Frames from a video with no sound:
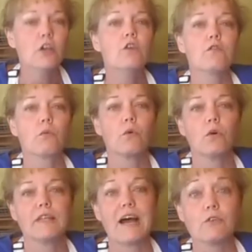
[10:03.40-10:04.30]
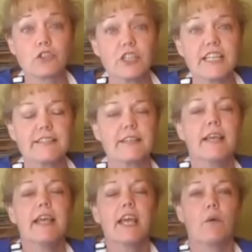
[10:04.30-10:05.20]
for rolled out treats.
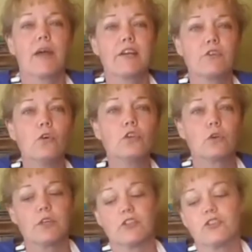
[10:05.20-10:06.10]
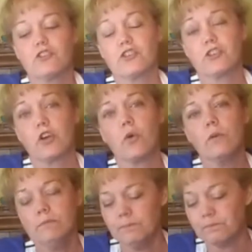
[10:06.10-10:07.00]
And what I told her was just a
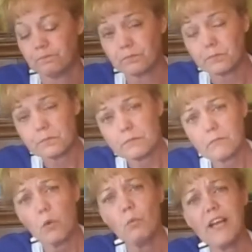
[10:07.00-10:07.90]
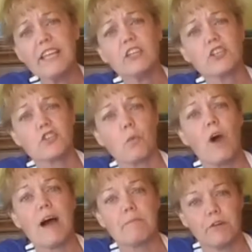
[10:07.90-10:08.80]
regular
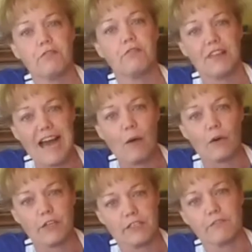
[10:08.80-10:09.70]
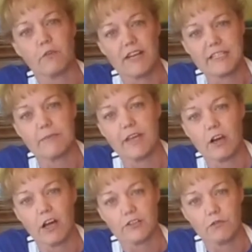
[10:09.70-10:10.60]
swap of flours. If the recipe
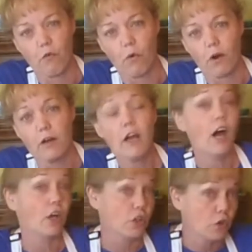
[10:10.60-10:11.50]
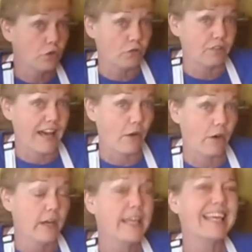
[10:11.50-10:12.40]
calls for a gluten flour,
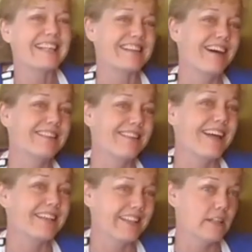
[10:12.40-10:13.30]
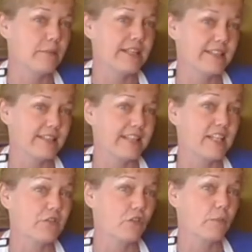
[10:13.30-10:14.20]
it's unlikely to be
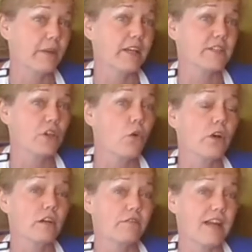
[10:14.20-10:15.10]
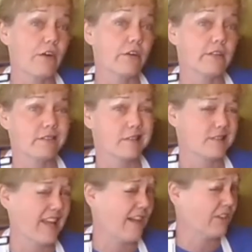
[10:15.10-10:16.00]
successful because coconut flour doesn't
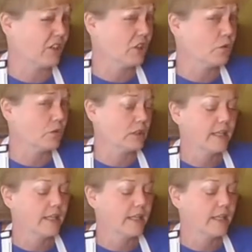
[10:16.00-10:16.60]
have a gluten